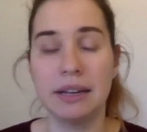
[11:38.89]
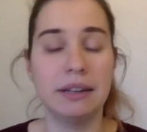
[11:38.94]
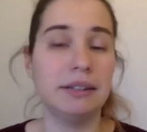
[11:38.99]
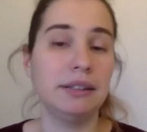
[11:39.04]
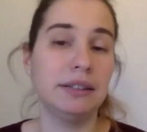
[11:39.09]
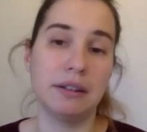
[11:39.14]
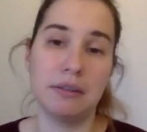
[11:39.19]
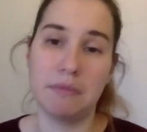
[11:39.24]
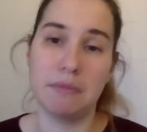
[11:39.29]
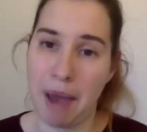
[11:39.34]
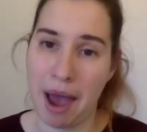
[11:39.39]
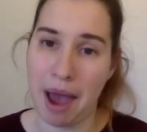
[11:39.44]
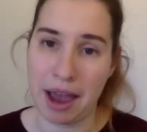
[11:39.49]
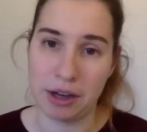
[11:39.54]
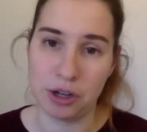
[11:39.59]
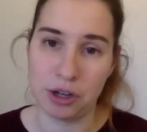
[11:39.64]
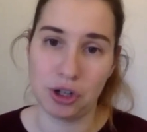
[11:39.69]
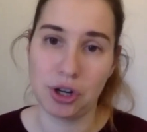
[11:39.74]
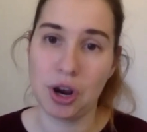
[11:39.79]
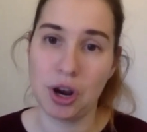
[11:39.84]
didn't
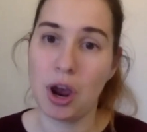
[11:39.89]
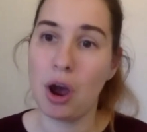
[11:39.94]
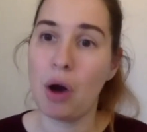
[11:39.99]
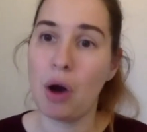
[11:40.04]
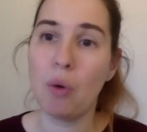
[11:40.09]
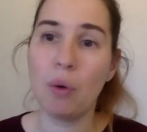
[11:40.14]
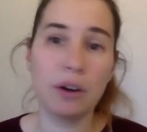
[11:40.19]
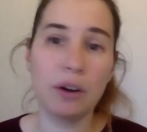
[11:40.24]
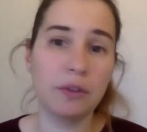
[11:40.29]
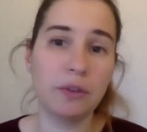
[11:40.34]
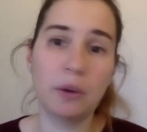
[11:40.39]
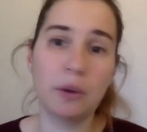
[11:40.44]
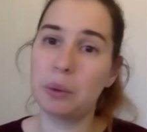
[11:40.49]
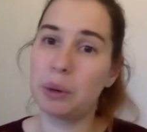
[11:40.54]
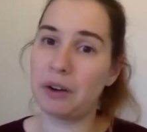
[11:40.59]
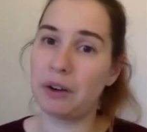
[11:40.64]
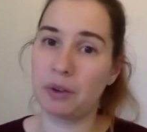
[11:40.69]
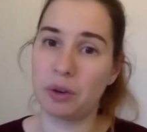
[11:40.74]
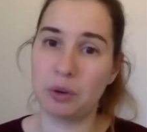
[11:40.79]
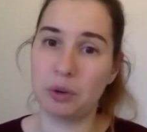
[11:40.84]
match. Or for
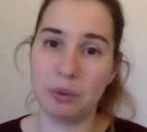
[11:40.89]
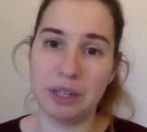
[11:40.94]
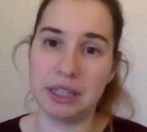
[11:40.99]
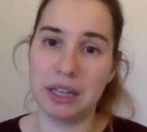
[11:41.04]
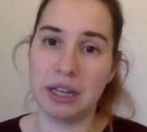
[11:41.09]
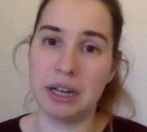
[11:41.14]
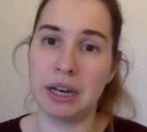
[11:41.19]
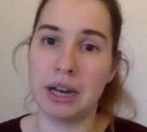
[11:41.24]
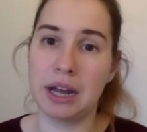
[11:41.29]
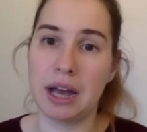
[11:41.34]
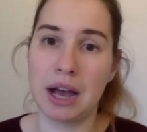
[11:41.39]
whatever reason,